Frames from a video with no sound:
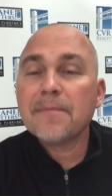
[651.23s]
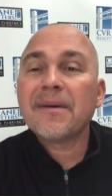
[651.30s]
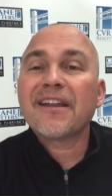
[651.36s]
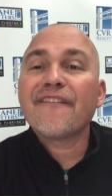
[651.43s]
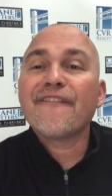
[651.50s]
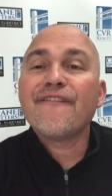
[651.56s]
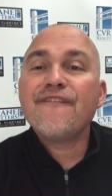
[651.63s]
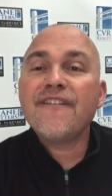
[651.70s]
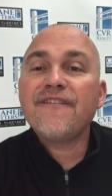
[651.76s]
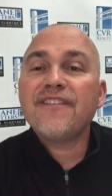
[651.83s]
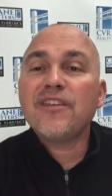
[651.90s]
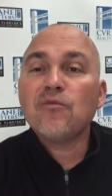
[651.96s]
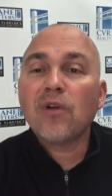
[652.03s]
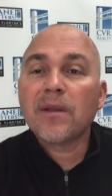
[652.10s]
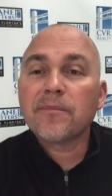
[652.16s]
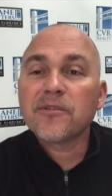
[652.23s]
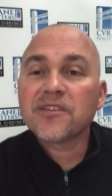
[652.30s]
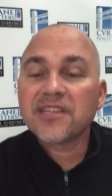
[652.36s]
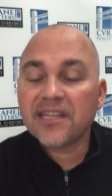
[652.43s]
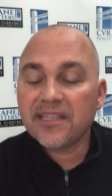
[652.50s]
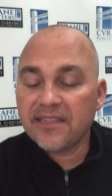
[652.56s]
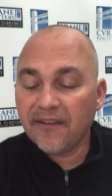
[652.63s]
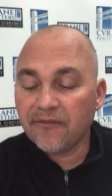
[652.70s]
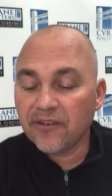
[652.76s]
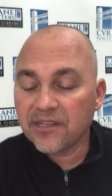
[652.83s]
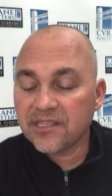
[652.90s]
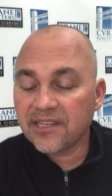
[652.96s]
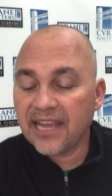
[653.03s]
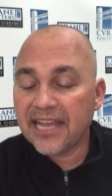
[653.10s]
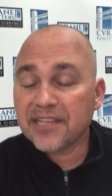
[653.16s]
About a 51%
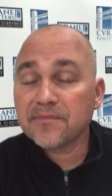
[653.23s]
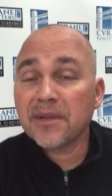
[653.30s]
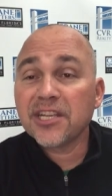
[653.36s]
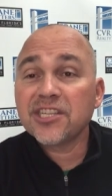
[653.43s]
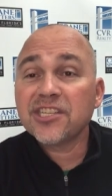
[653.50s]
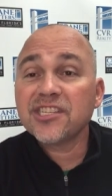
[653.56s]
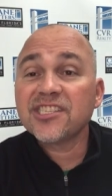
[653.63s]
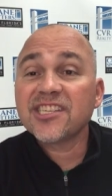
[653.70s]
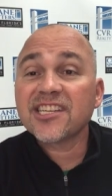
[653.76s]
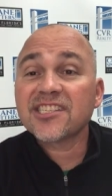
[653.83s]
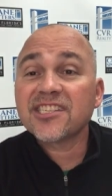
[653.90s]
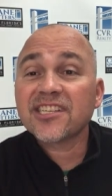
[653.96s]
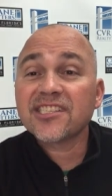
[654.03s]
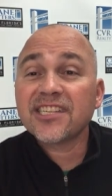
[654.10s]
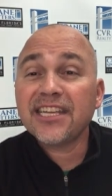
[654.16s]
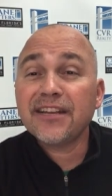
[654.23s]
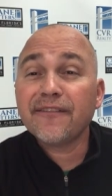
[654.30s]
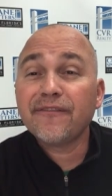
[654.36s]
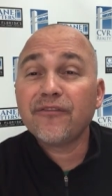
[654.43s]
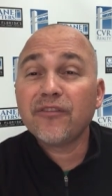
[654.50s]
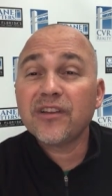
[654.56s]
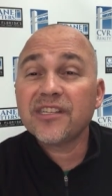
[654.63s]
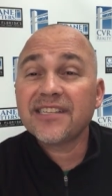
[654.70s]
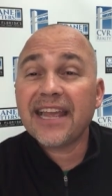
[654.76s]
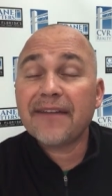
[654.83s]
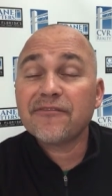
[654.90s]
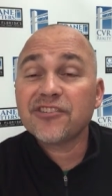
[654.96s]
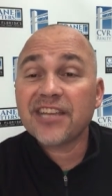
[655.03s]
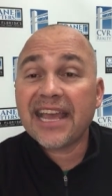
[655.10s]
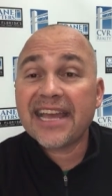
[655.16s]
difference. As mentioned, $616 a foot is the
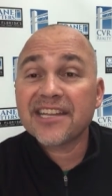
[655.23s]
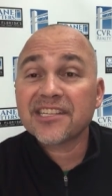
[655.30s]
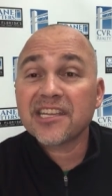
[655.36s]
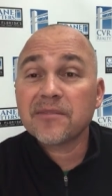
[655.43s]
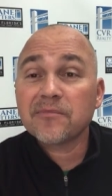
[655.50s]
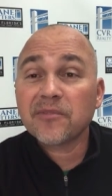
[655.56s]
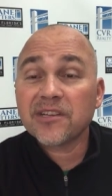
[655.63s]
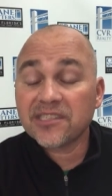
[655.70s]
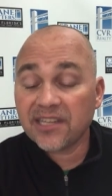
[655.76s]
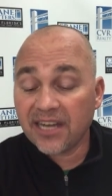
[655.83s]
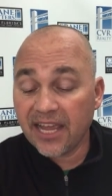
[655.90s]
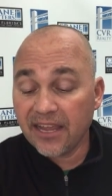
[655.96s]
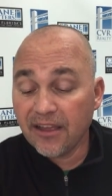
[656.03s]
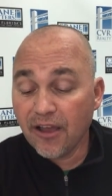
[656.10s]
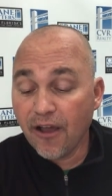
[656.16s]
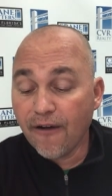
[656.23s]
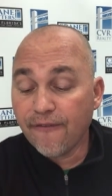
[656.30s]
average asking price today.